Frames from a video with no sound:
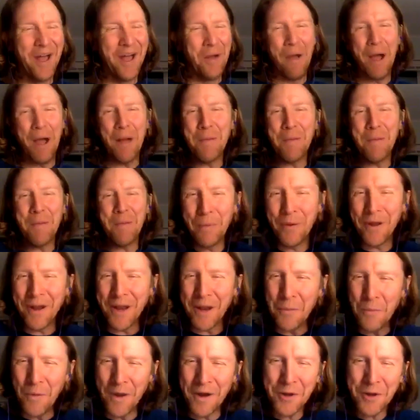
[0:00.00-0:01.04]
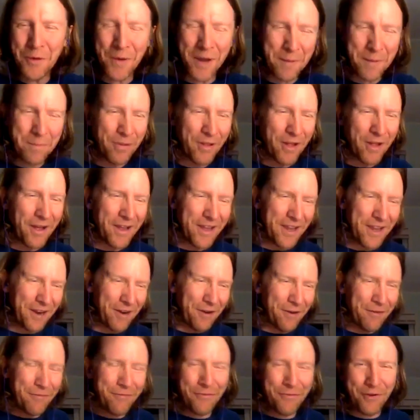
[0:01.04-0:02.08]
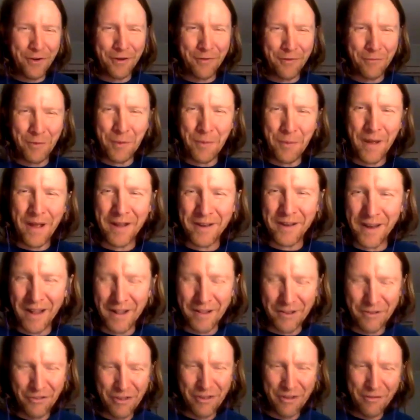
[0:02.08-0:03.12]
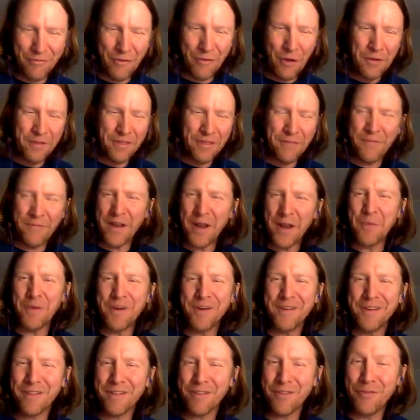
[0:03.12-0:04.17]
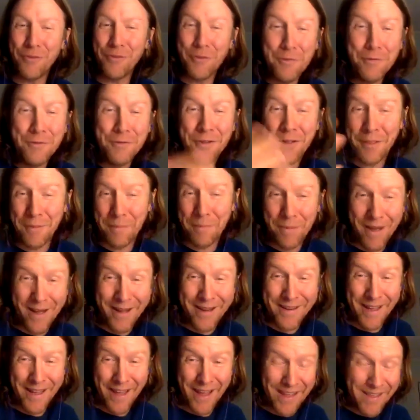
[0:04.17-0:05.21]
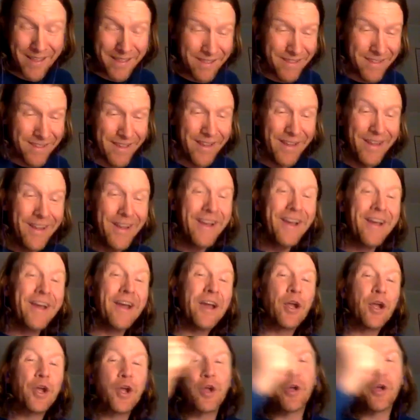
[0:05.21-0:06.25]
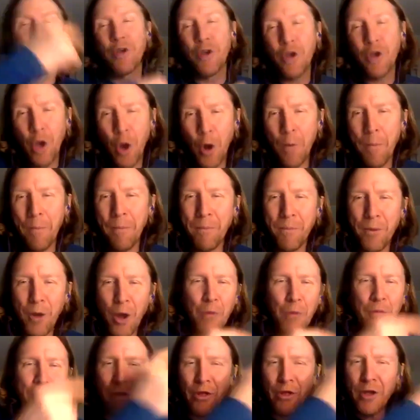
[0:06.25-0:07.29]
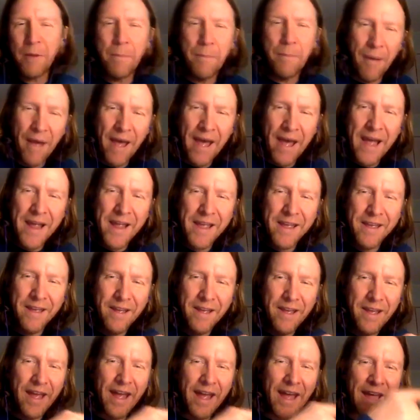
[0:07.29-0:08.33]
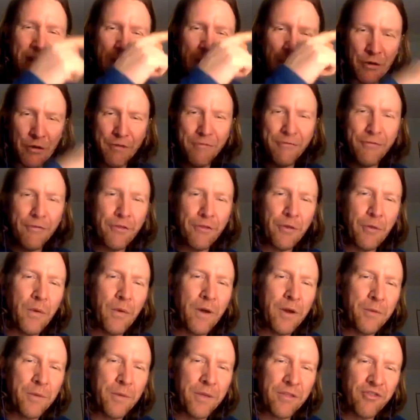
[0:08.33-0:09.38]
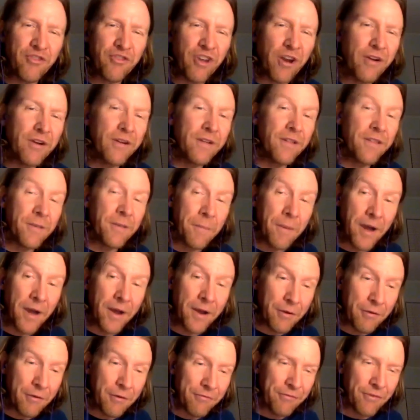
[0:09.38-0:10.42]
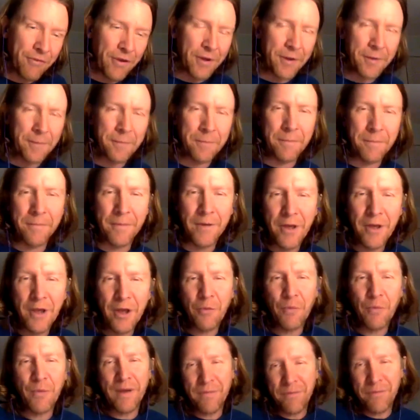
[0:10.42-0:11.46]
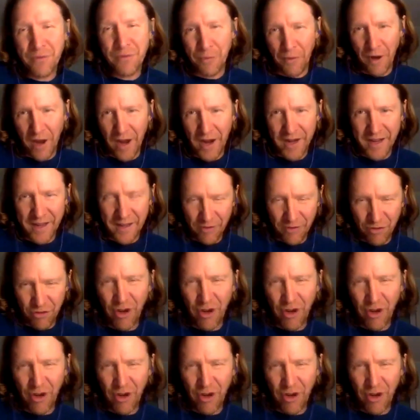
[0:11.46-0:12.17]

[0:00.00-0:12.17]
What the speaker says: Well, I'm going to put in one quick plug here for Rewildology folks. If anyone is new to the podcast, go look back and look for the one with Sheridan Simano from Reefs to Rockies.